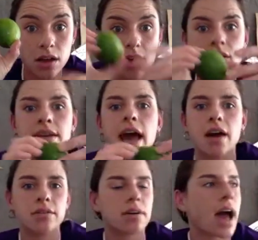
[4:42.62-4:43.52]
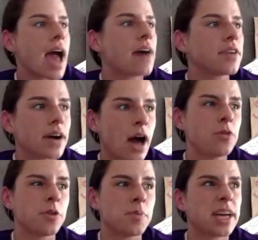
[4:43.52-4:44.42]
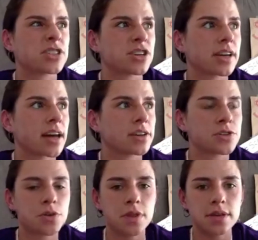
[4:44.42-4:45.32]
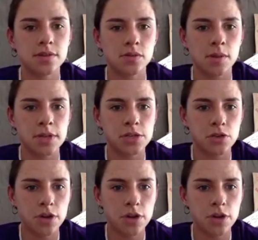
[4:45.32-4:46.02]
Now, I have a helpful picture to kind of show this, so let me show